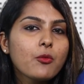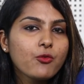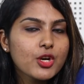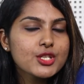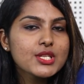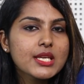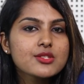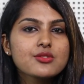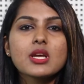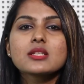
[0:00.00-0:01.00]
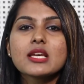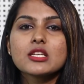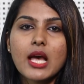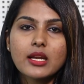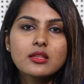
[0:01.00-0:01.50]
first extract
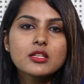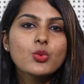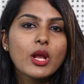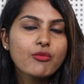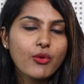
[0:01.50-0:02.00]
and another 12